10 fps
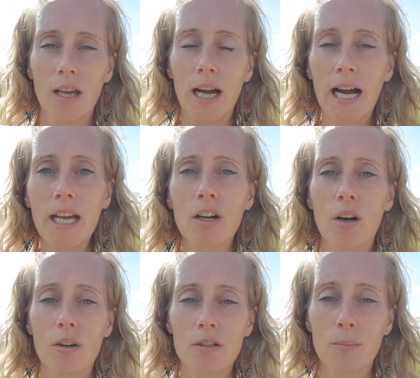I
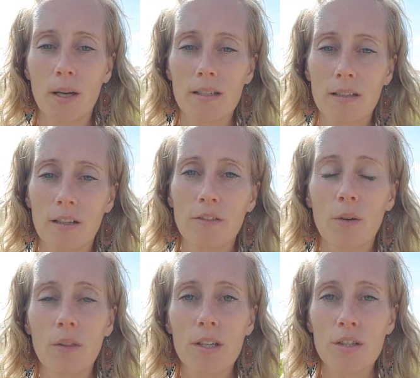caused myself
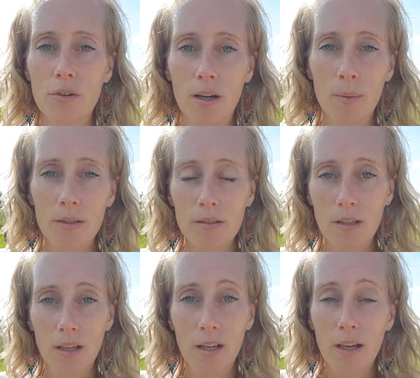all these traumas.
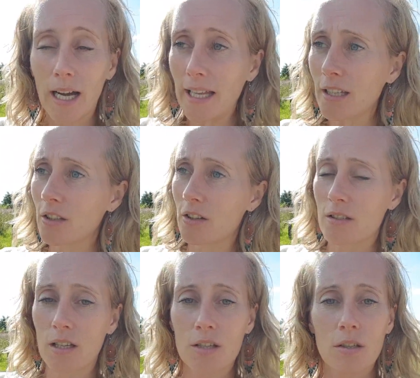I did not
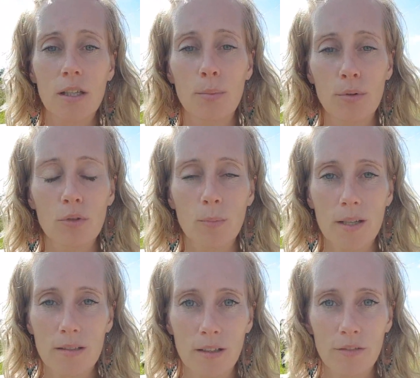sexually abuse
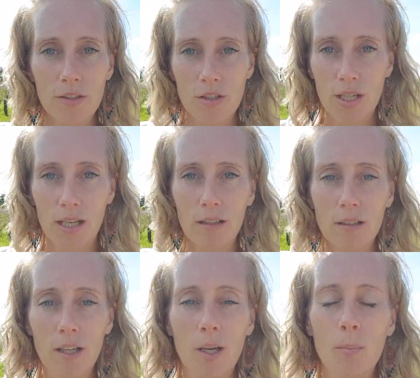myself as a
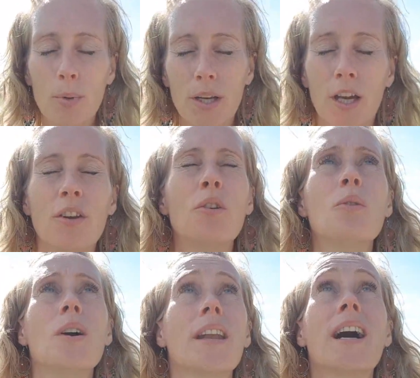child, but I
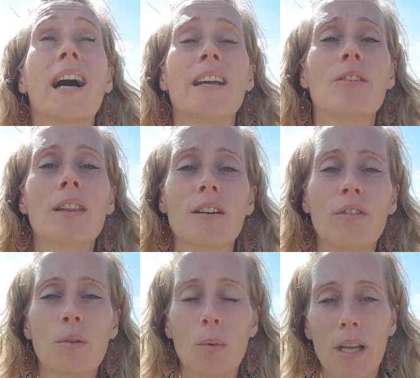knew at a higher
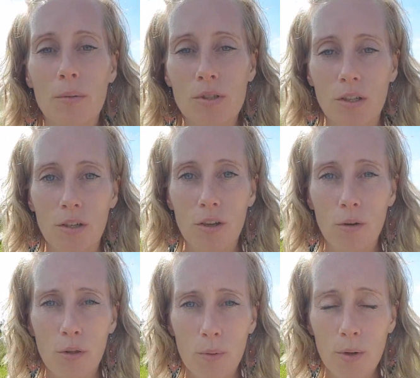level what I was going to
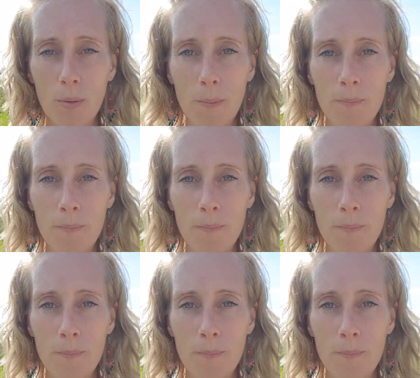go through.